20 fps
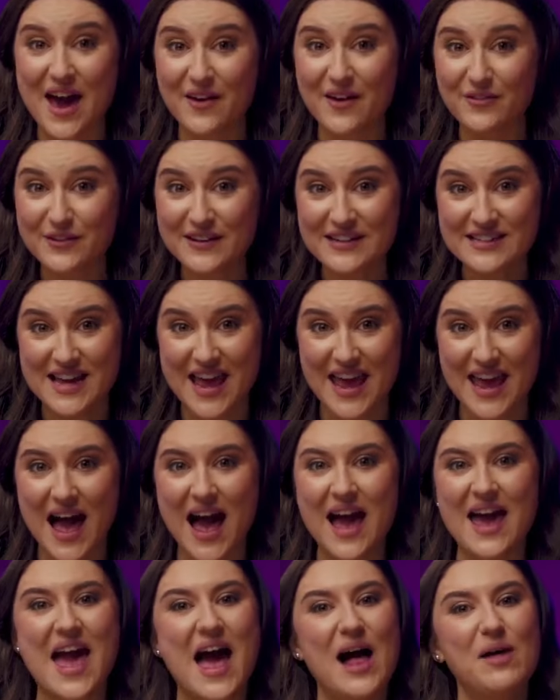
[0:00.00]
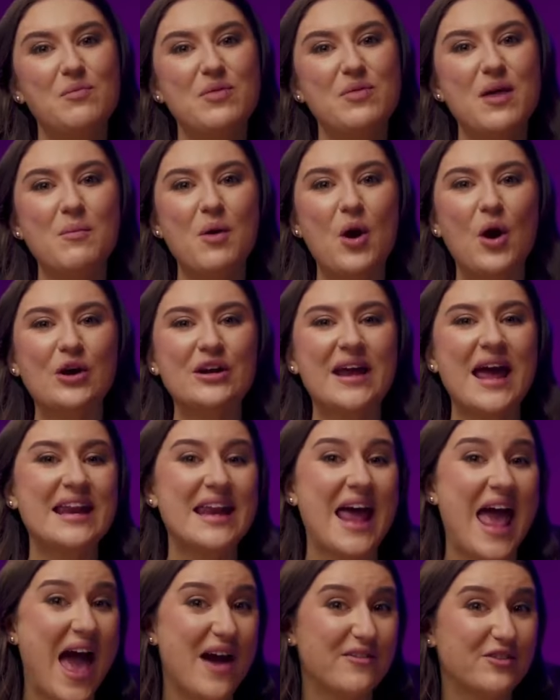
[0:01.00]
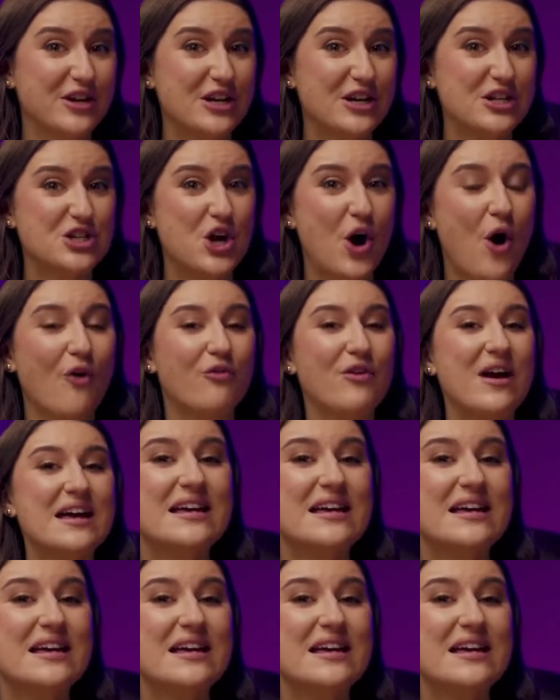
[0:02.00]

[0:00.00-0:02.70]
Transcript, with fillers: every day I help them earn an average of